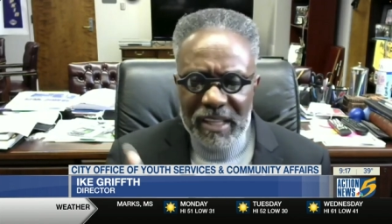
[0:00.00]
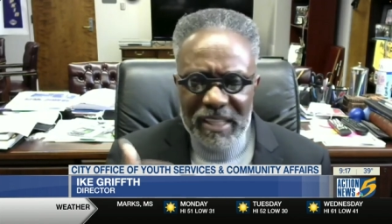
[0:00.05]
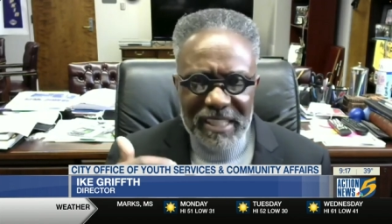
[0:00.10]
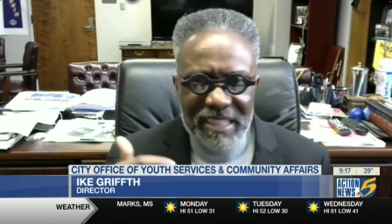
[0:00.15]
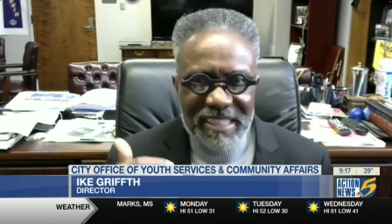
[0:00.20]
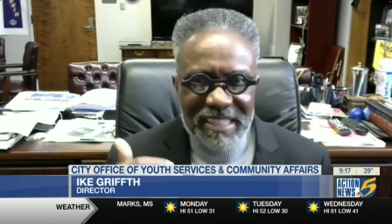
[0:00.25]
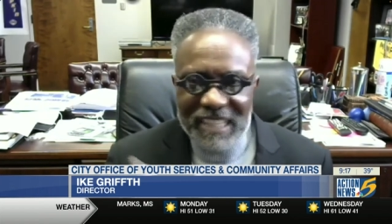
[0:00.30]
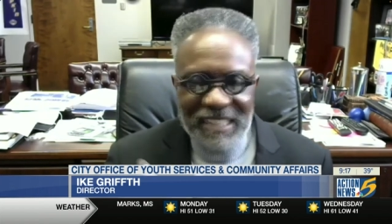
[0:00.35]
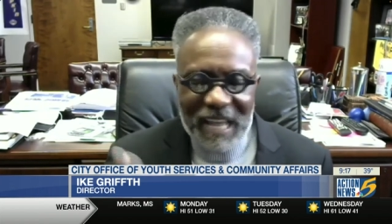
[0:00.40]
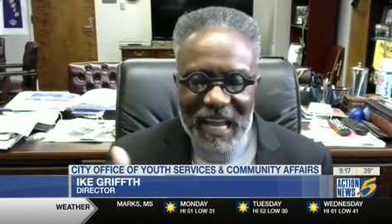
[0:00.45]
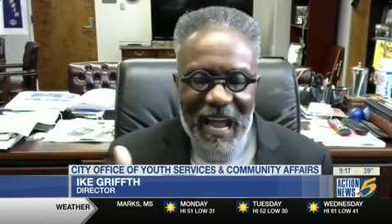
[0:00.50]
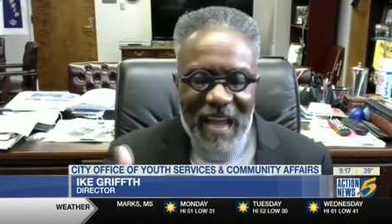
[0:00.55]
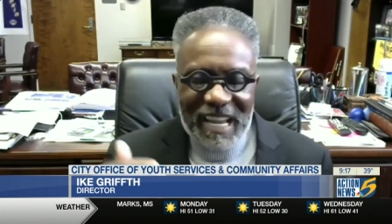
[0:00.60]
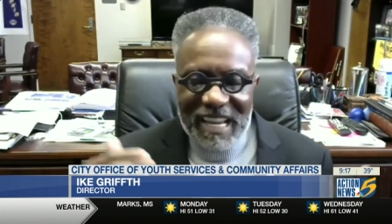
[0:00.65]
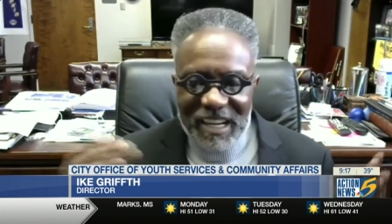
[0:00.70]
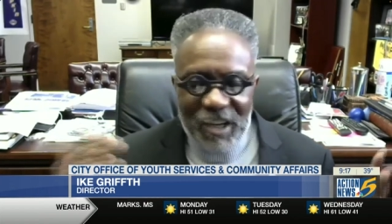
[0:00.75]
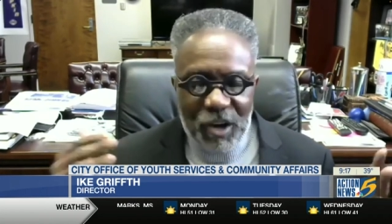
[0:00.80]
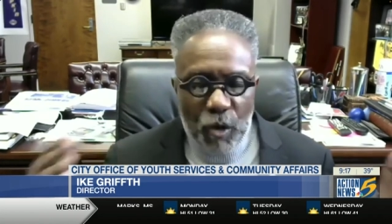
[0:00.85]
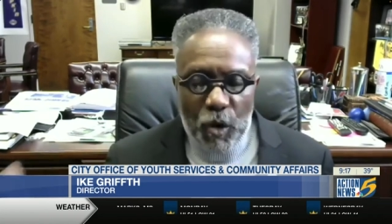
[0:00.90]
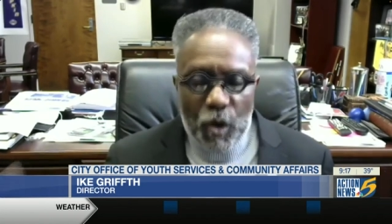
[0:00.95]
Just I can
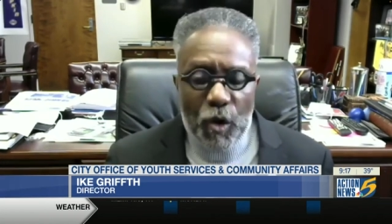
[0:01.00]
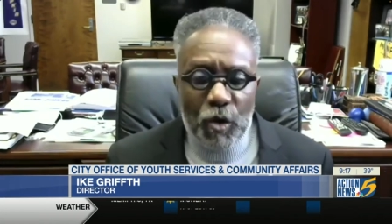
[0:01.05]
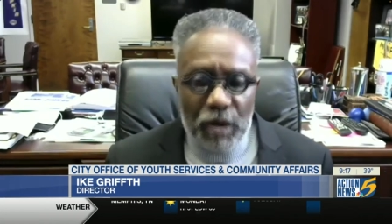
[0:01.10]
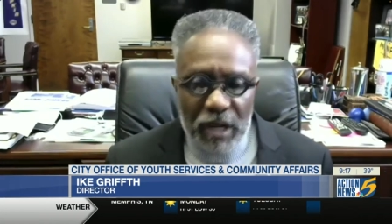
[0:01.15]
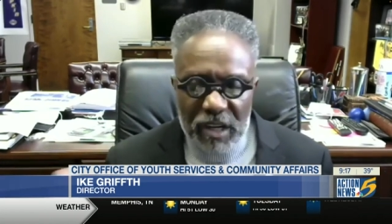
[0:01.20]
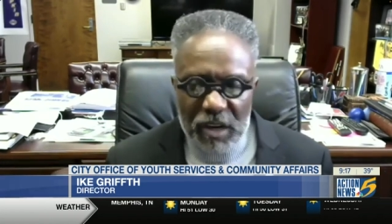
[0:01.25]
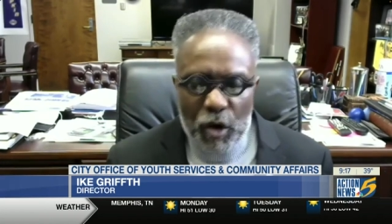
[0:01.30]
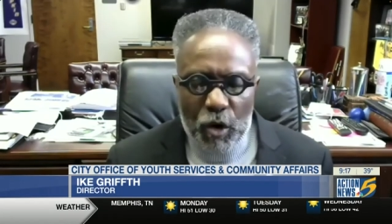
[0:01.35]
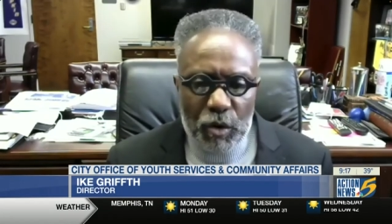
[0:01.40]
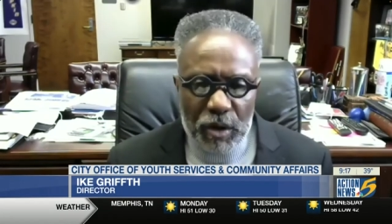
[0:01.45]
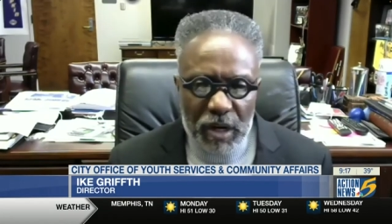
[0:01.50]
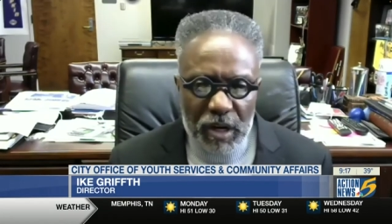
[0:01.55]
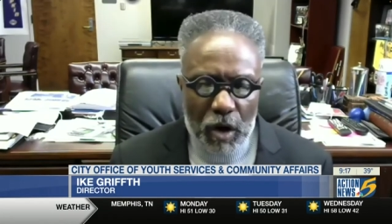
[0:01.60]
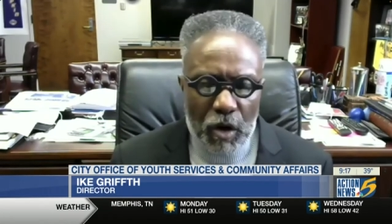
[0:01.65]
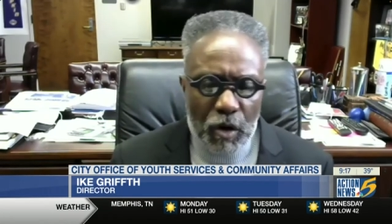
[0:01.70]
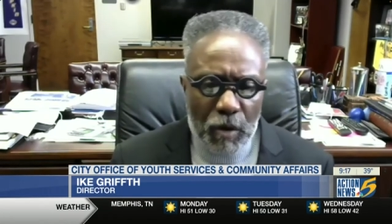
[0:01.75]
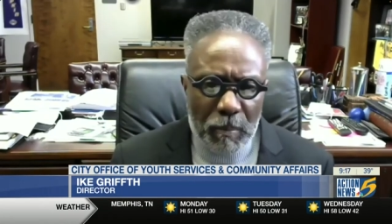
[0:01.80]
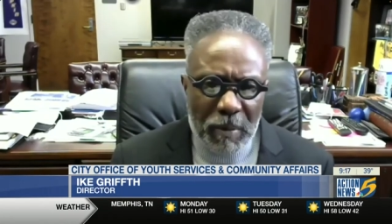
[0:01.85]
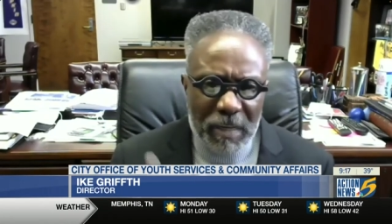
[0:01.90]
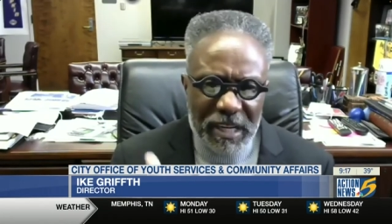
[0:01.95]
go on and on and
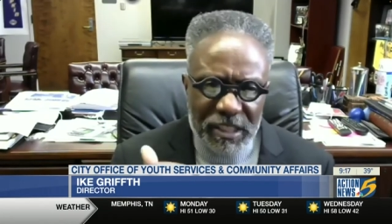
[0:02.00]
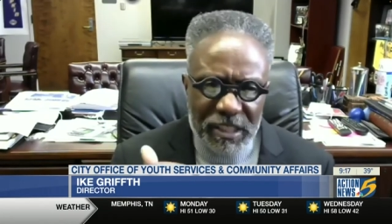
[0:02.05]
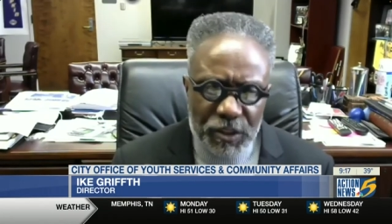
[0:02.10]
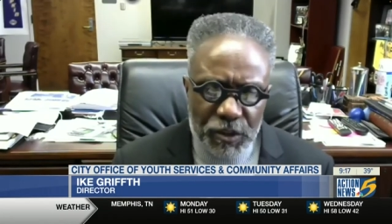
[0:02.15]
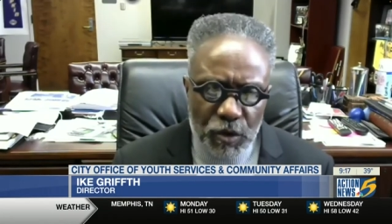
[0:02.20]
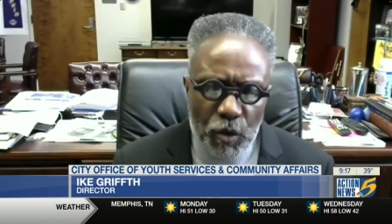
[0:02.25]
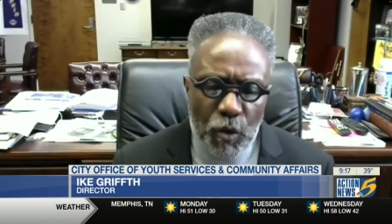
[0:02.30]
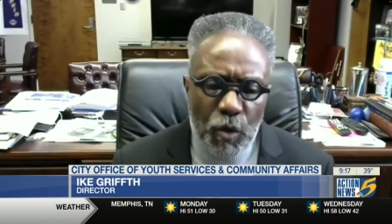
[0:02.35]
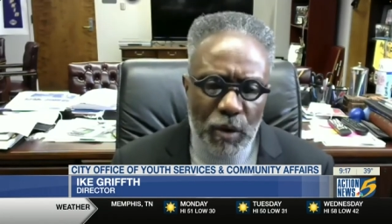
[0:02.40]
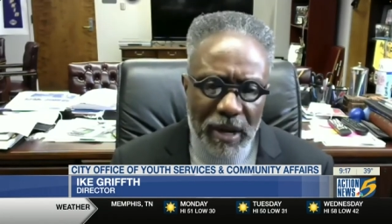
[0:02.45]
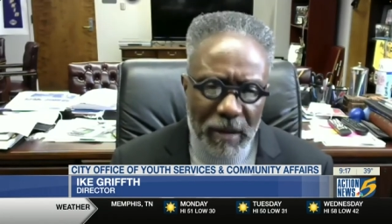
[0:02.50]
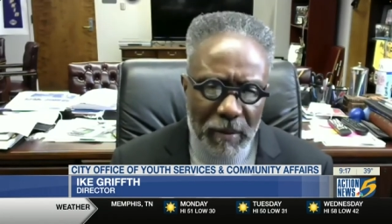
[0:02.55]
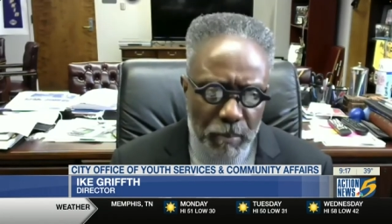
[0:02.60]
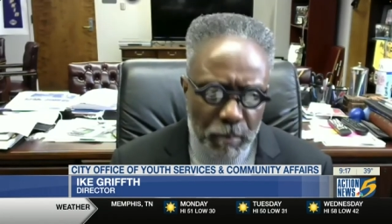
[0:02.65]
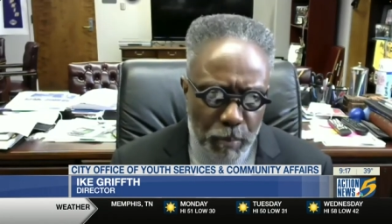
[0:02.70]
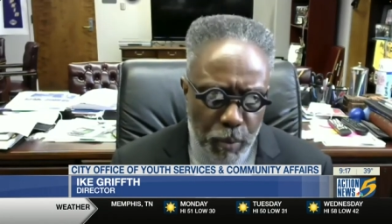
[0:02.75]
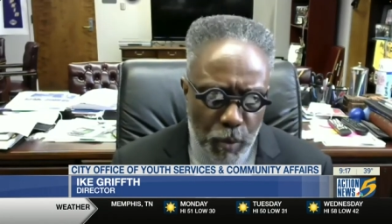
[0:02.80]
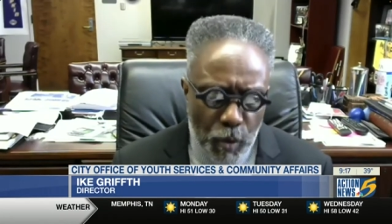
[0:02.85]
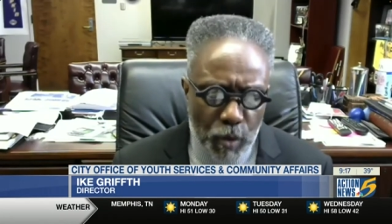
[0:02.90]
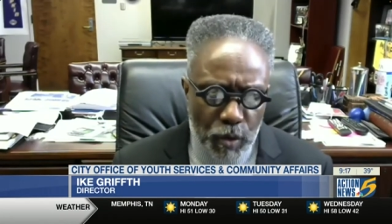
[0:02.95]
on, but it's so
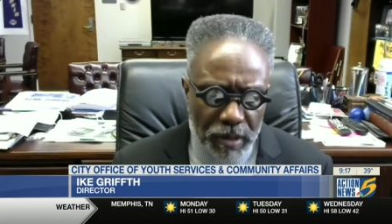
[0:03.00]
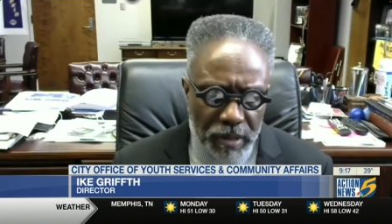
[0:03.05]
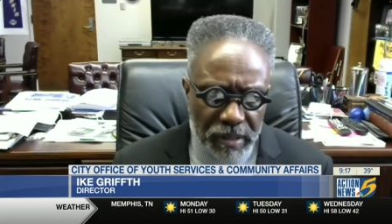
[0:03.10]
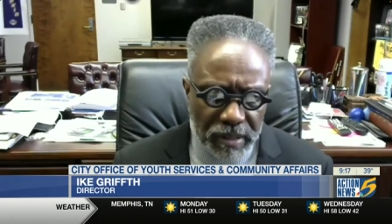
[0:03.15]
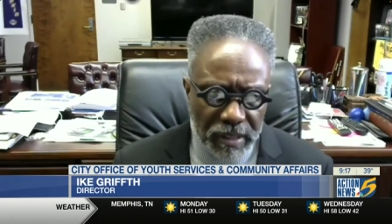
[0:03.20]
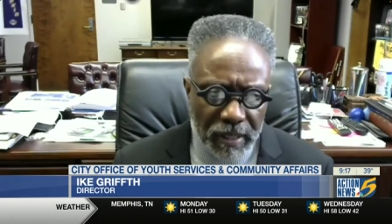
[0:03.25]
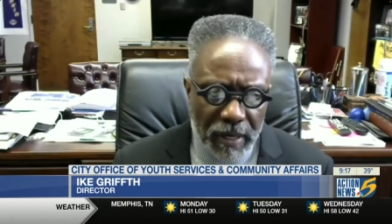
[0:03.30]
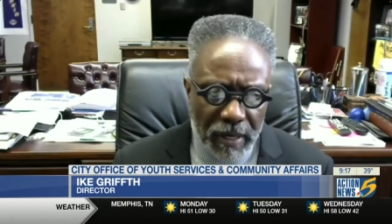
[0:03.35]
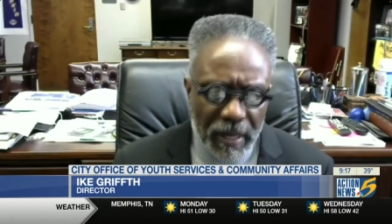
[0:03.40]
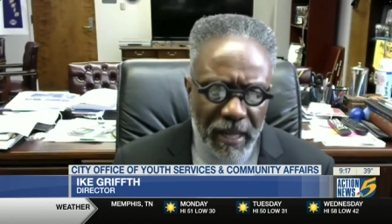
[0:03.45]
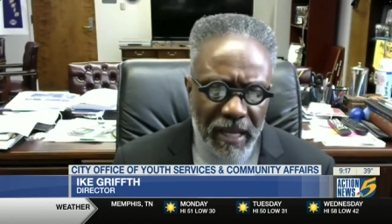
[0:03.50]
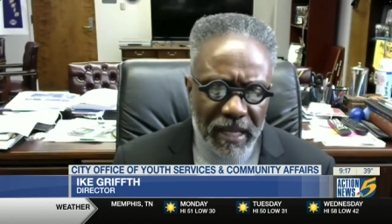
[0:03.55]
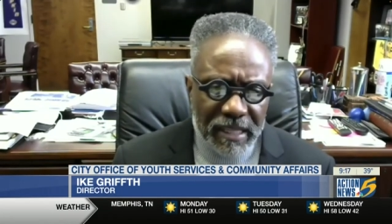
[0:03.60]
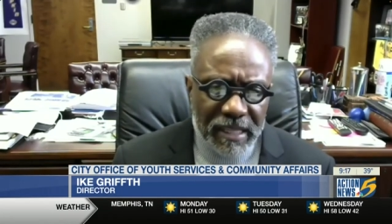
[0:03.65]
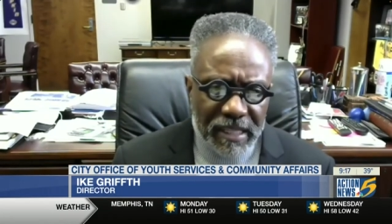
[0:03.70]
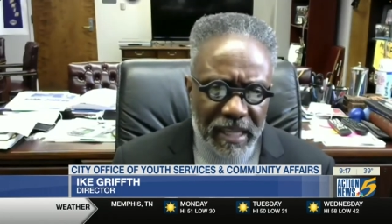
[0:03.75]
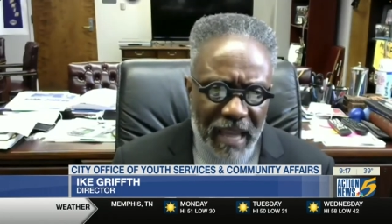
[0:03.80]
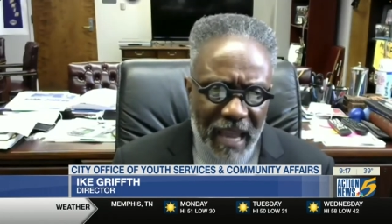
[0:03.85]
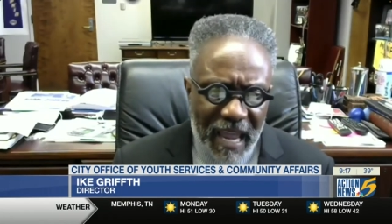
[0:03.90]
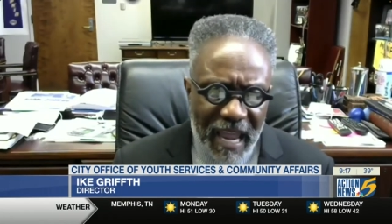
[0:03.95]
important
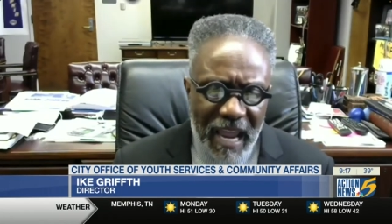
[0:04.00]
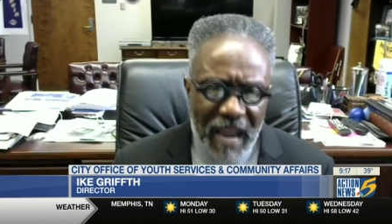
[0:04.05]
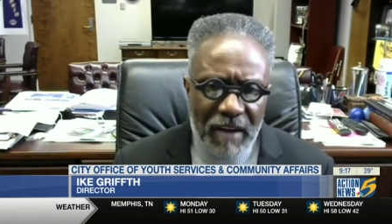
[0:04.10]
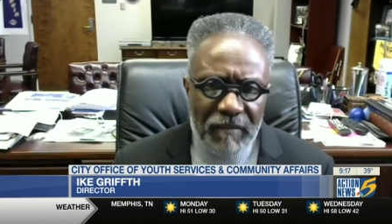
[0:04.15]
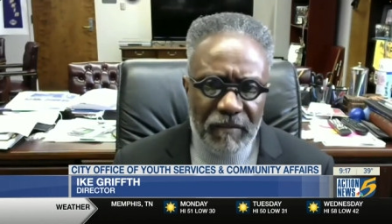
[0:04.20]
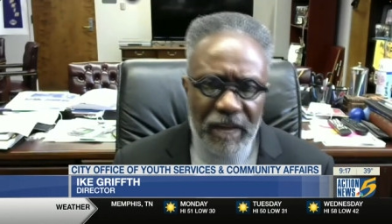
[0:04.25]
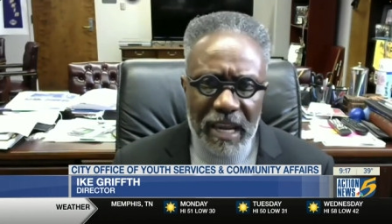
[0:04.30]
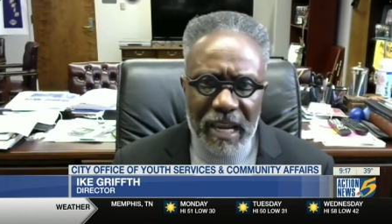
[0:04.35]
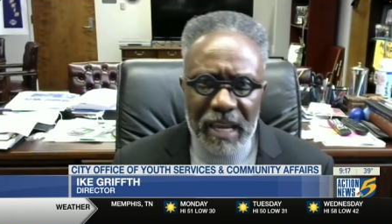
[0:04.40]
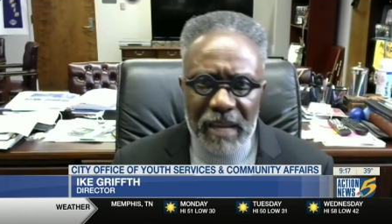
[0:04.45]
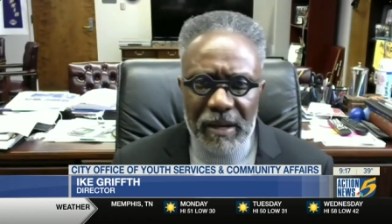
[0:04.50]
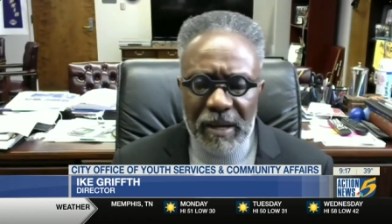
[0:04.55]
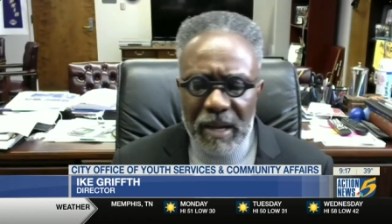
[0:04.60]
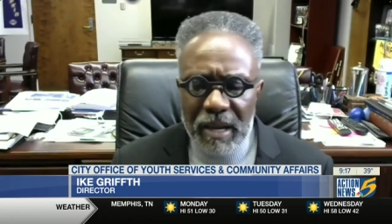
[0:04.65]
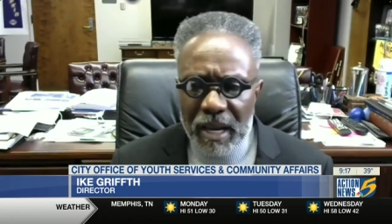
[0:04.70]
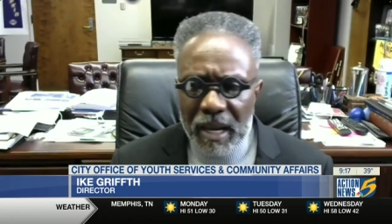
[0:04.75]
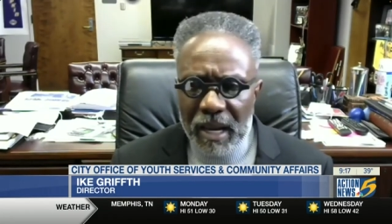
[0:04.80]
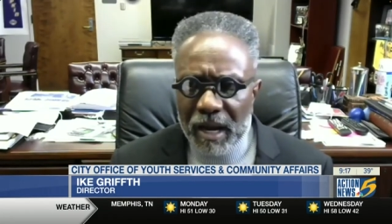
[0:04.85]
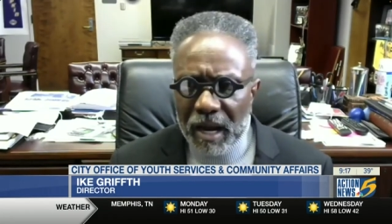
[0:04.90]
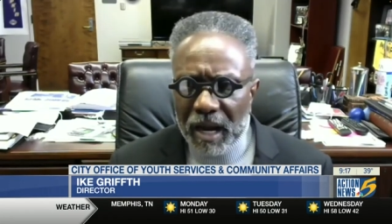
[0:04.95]
to have a
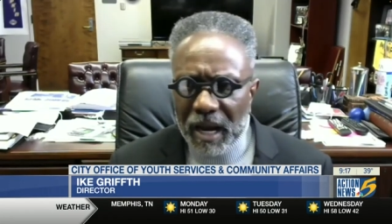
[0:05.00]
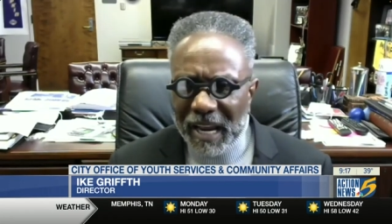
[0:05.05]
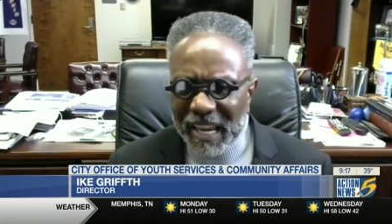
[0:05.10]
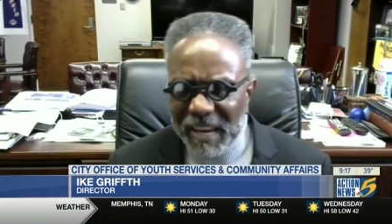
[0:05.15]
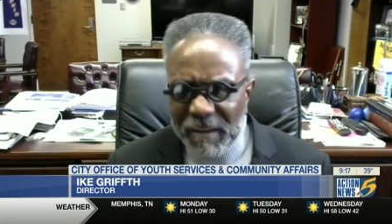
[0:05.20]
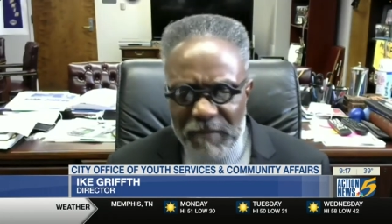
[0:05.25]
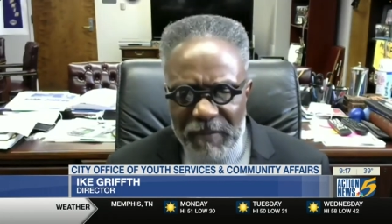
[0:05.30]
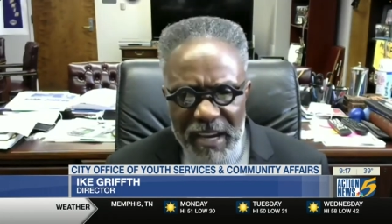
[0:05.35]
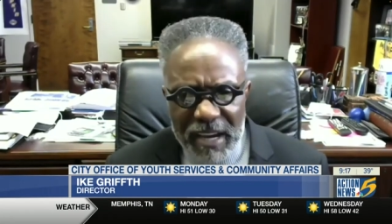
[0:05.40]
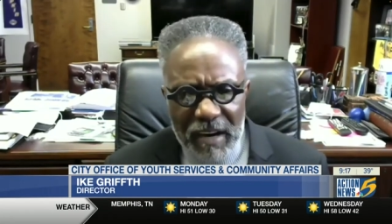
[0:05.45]
event of